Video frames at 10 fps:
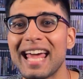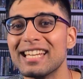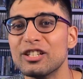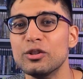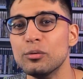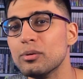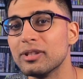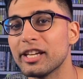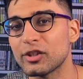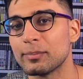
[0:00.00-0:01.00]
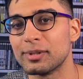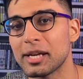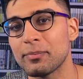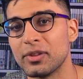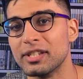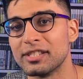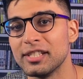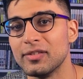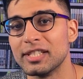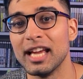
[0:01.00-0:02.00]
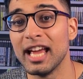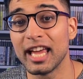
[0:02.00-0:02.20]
added a new layer of depth to the series